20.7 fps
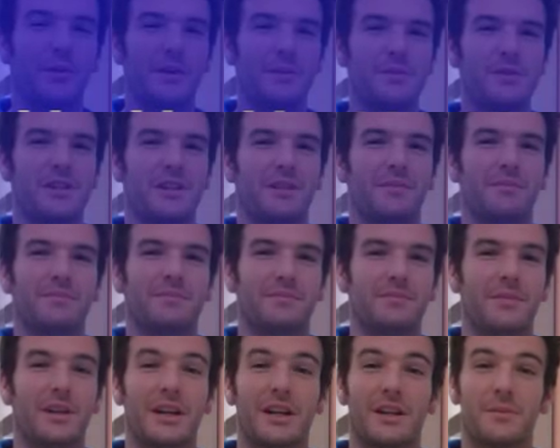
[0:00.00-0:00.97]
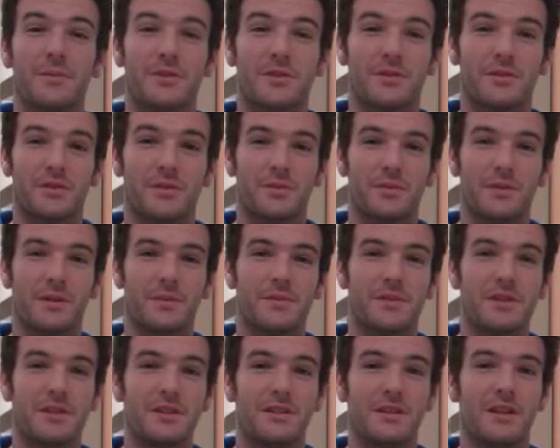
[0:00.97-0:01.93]
to WebbShade. My name is Chris
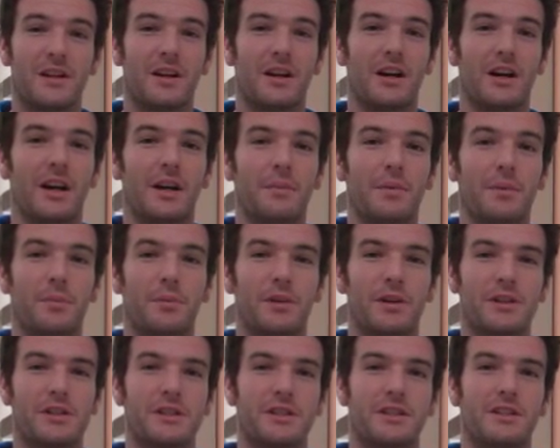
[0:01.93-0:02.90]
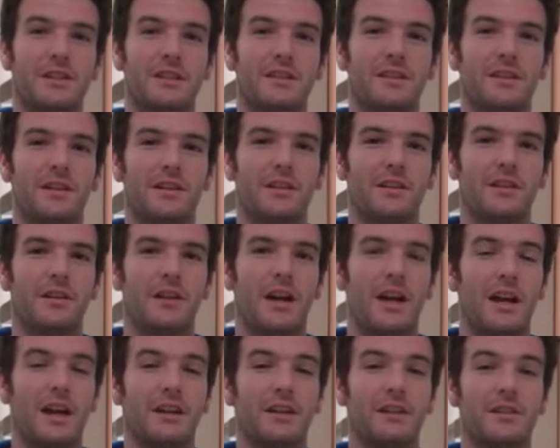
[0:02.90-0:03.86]
Williamson. I'm the production detailer
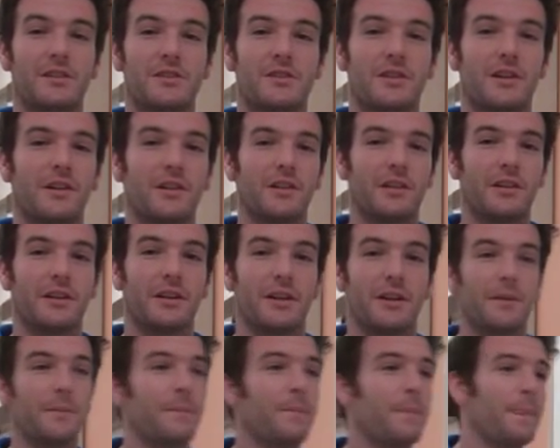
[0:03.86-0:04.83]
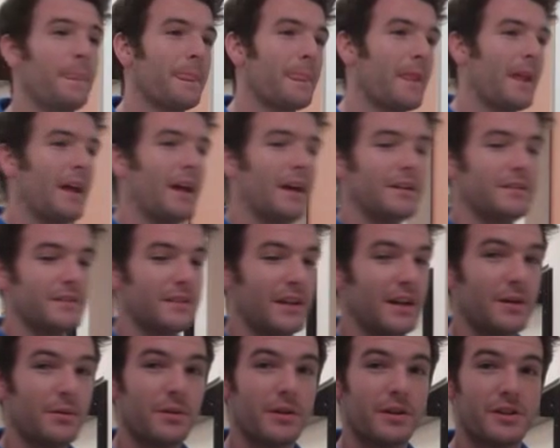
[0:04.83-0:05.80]
and an installer here.
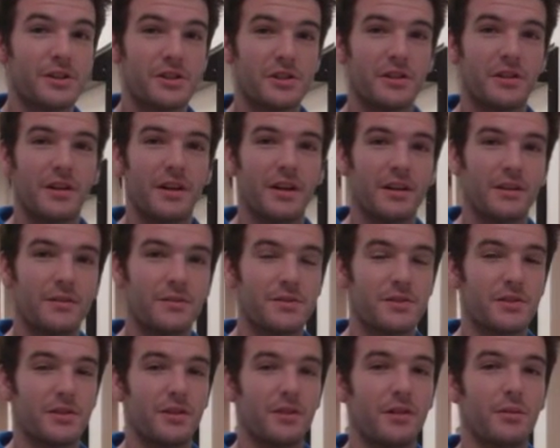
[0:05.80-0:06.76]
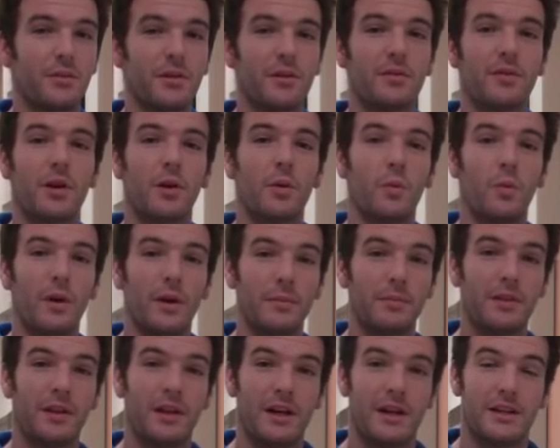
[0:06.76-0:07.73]
Today we're going to show you how to install one of our
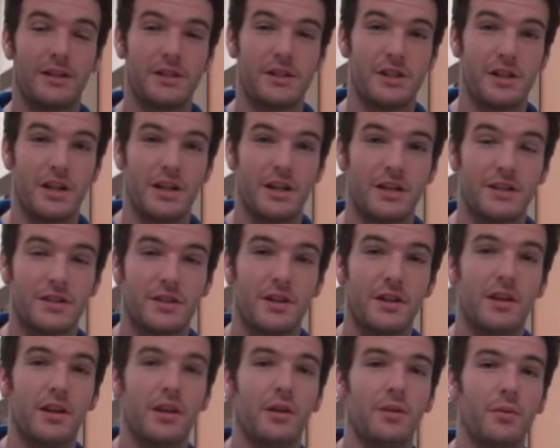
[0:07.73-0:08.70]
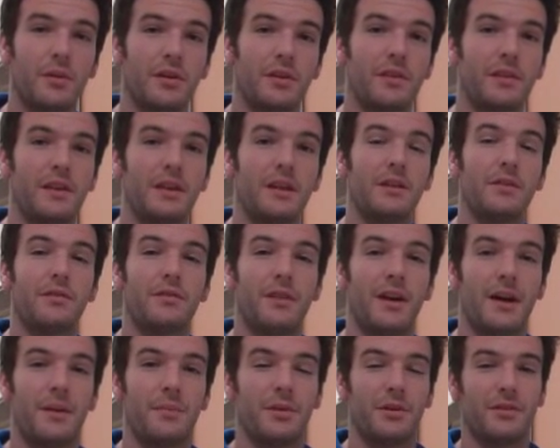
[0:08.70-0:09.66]
WebbGlide shades with the
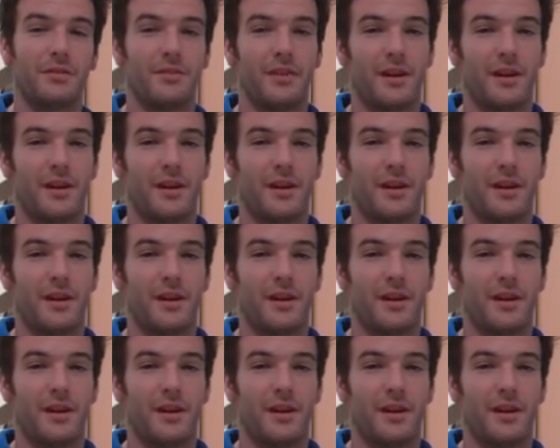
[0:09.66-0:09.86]
fabric